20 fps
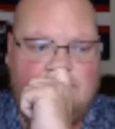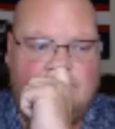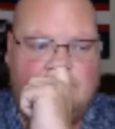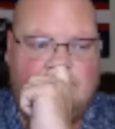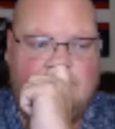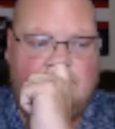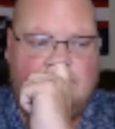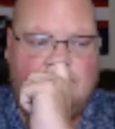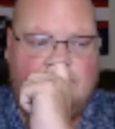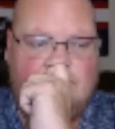
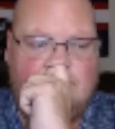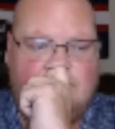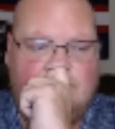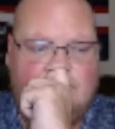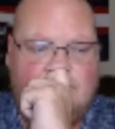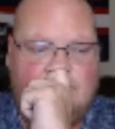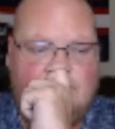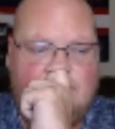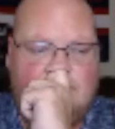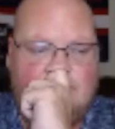
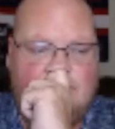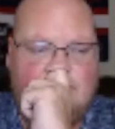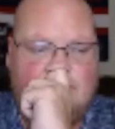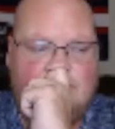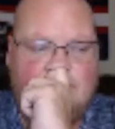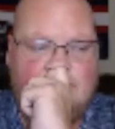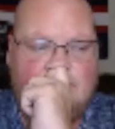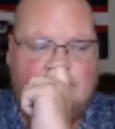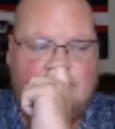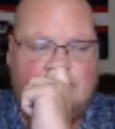
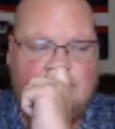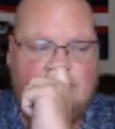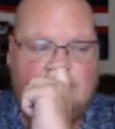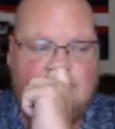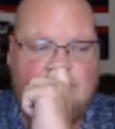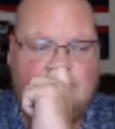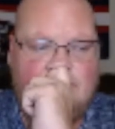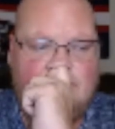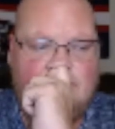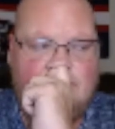
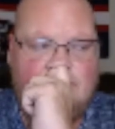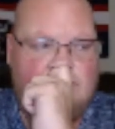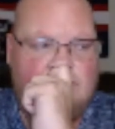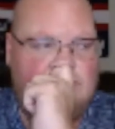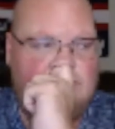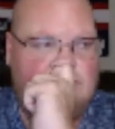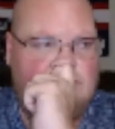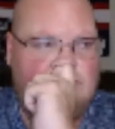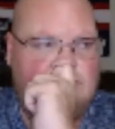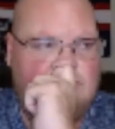
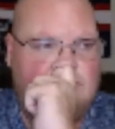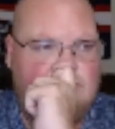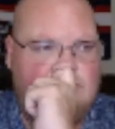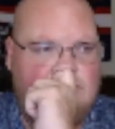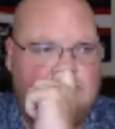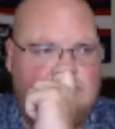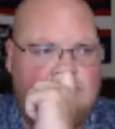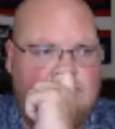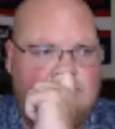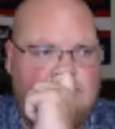
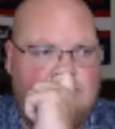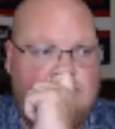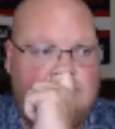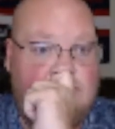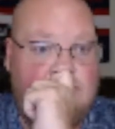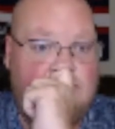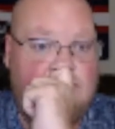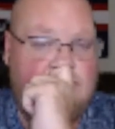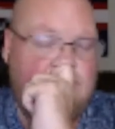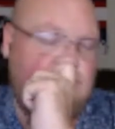
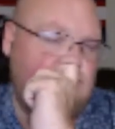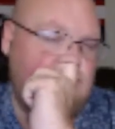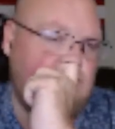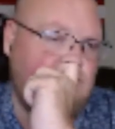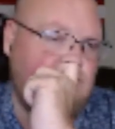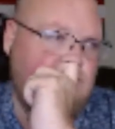[no speech]